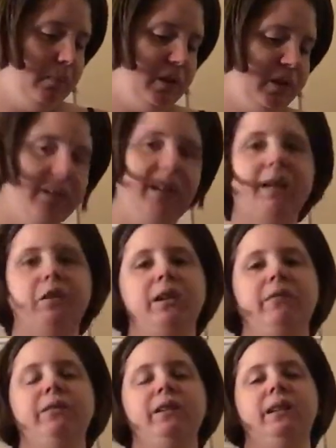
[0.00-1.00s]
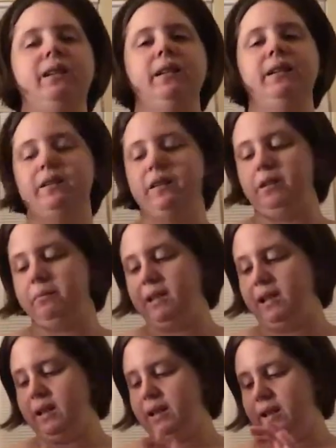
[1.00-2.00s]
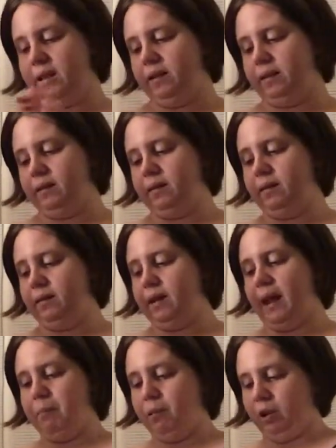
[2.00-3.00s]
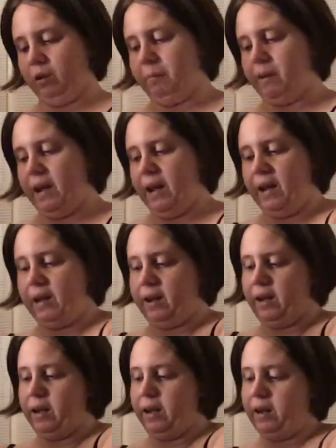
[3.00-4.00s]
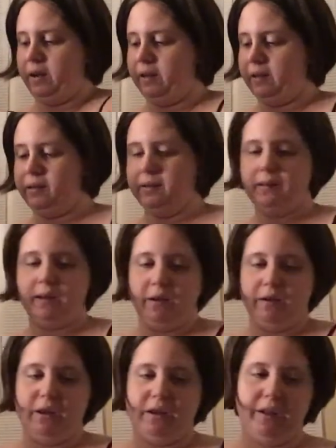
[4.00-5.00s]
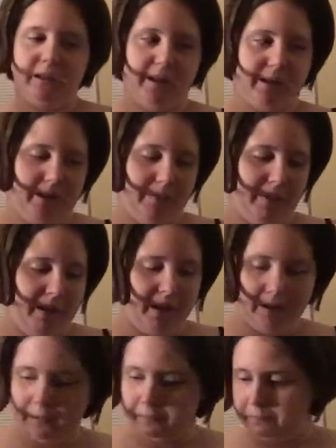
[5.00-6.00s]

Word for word: So that's everything that's going to be in that park bag and Darian's Disney bag.